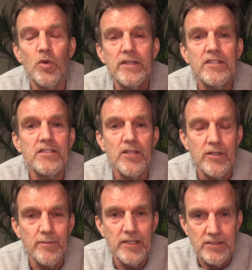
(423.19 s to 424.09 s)
what this
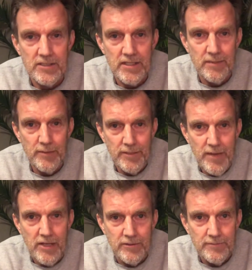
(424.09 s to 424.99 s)
30 minutes is going to be
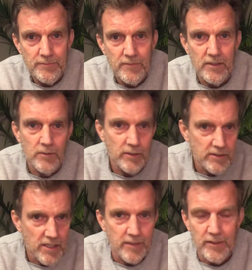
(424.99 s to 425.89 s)
about. We're going
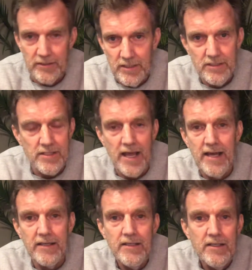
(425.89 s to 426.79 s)
to talk about this,
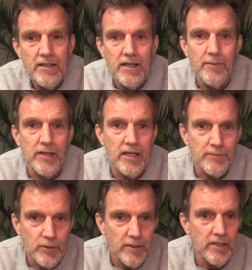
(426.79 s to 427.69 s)
that. I'm going to
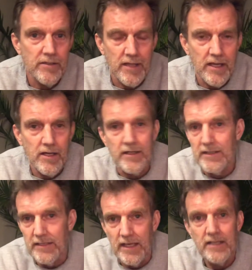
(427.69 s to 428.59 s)
help you here, there, and
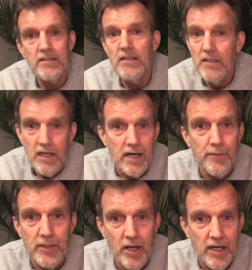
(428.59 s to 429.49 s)
at the end, I'm
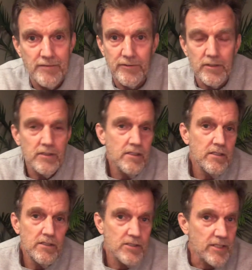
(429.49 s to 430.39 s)
going to offer
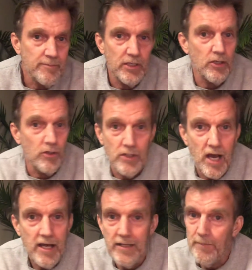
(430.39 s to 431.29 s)
something or
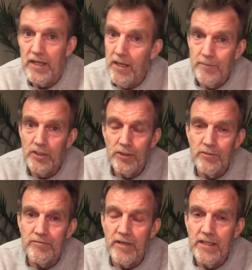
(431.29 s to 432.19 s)
not. It may not be a
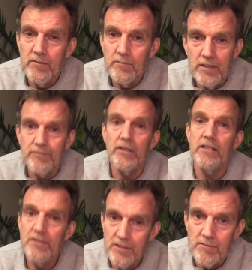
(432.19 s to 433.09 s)
good fit. If it
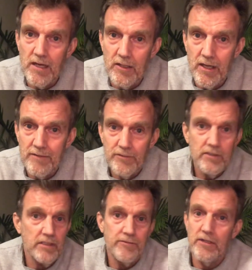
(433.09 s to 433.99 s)
is, I'll
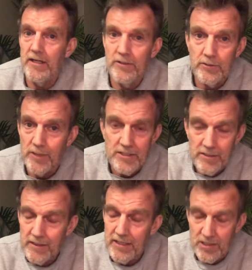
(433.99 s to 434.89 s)
offer. If you're not
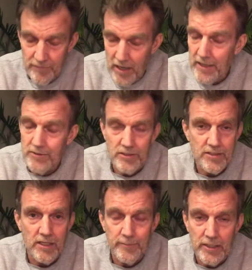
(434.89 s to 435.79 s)
interested, that's fine. Just
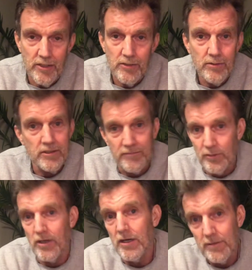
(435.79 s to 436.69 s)
tell me no. If
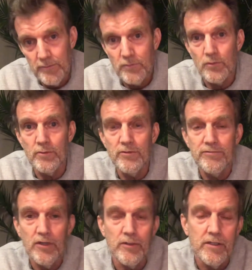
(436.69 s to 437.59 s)
you are, we'll move
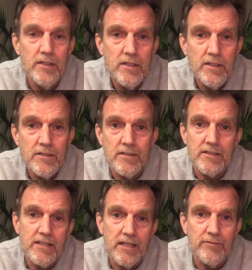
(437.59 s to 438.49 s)
forward. So
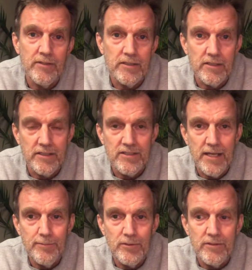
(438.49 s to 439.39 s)
that's kind of a little
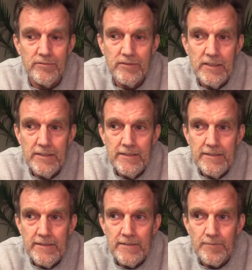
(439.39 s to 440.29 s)
example of
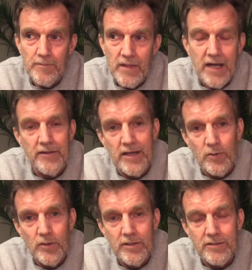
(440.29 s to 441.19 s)
how
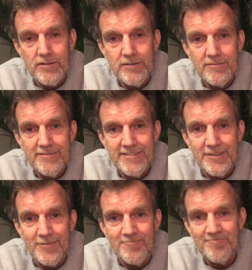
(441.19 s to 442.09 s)
that works.
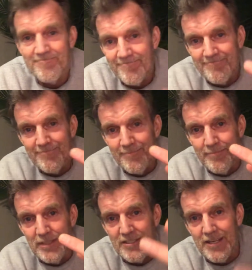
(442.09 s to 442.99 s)
So,
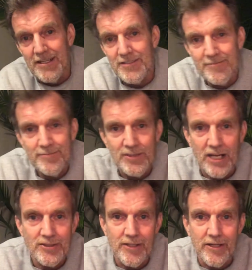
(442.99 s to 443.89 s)
peace, guys.
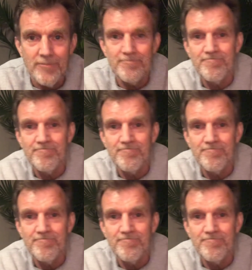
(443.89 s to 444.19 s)
Talk to you later.